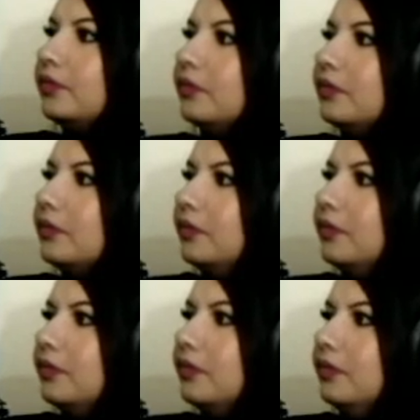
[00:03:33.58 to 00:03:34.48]

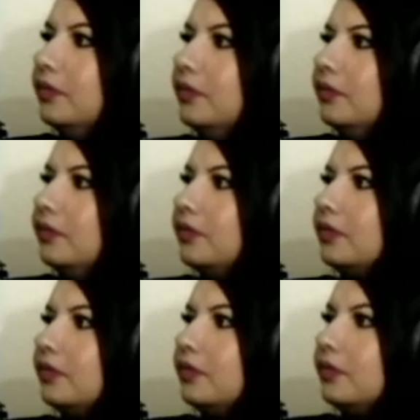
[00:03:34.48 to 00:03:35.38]

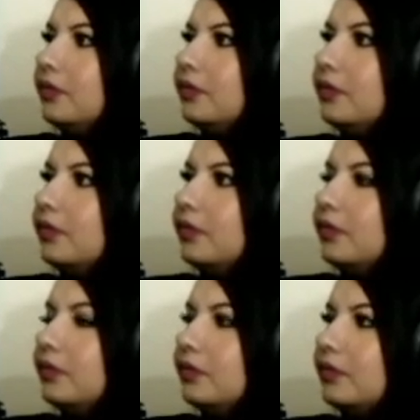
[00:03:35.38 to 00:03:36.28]

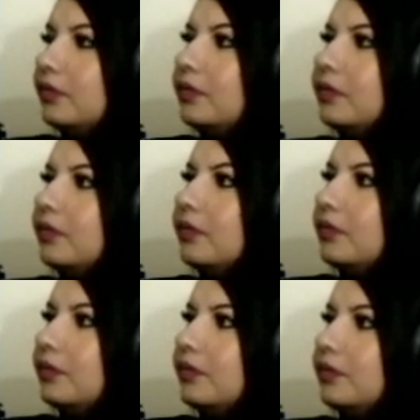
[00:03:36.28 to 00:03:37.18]

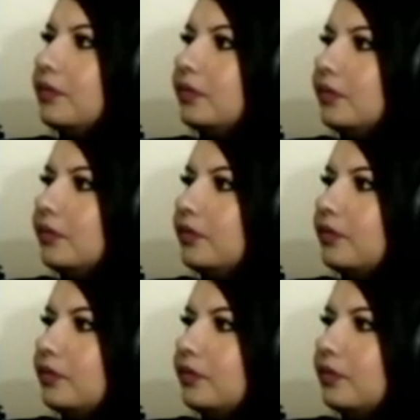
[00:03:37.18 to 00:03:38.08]

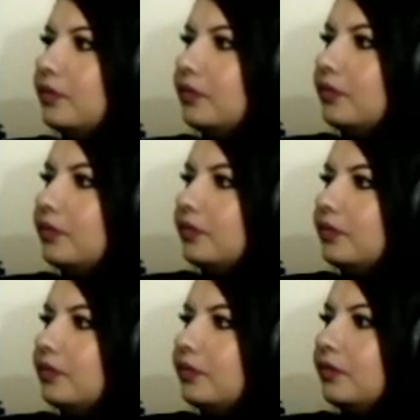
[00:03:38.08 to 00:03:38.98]

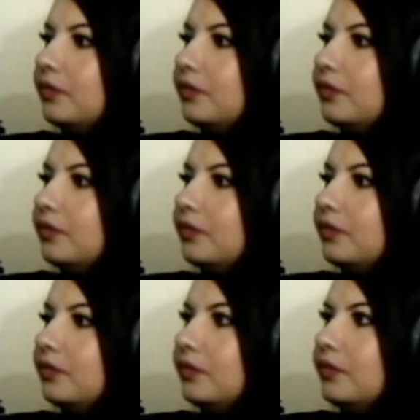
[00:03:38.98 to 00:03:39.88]

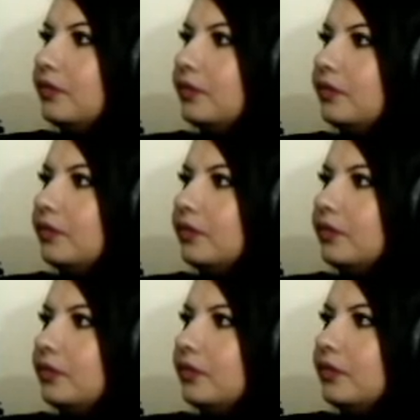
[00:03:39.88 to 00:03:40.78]

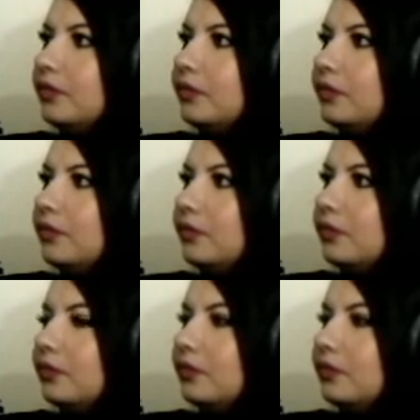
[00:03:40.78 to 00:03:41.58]
[no speech]